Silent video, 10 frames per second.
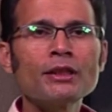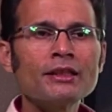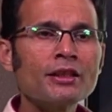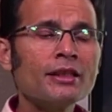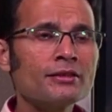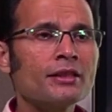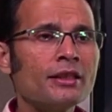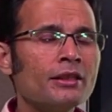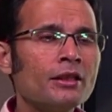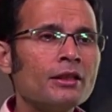will increase
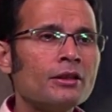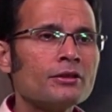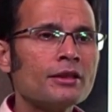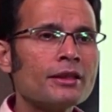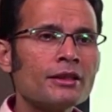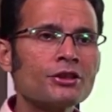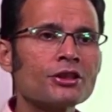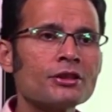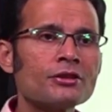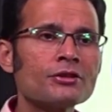the
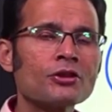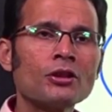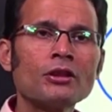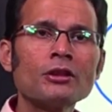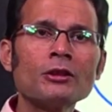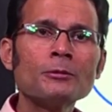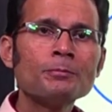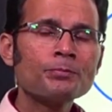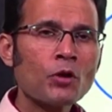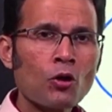secretions
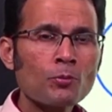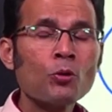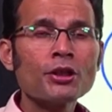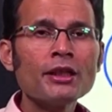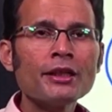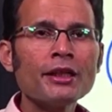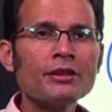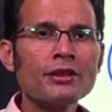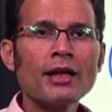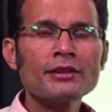or motility
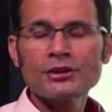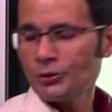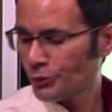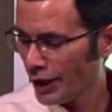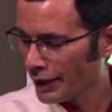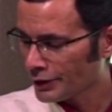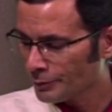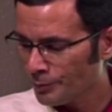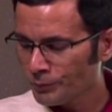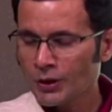in the digestive tract.
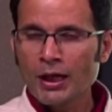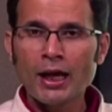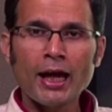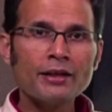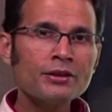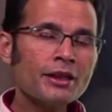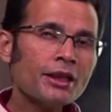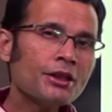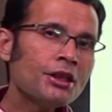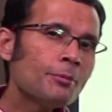And the
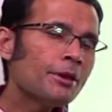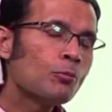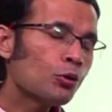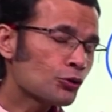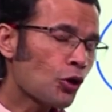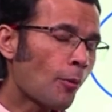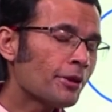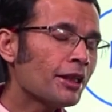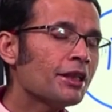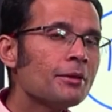most
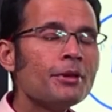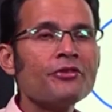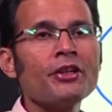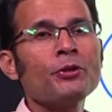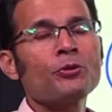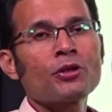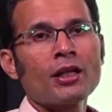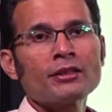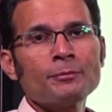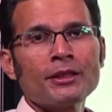common inhibitory
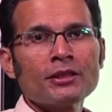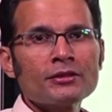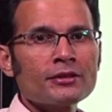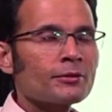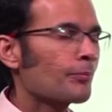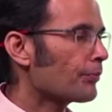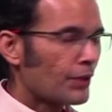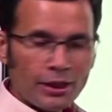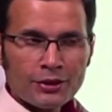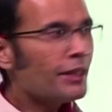neurotransmitters
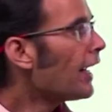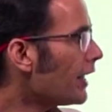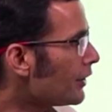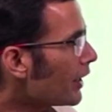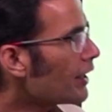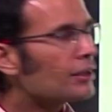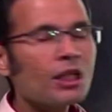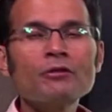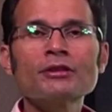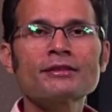in the enteric
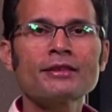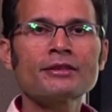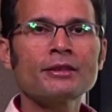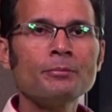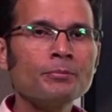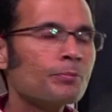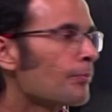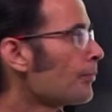nervous system,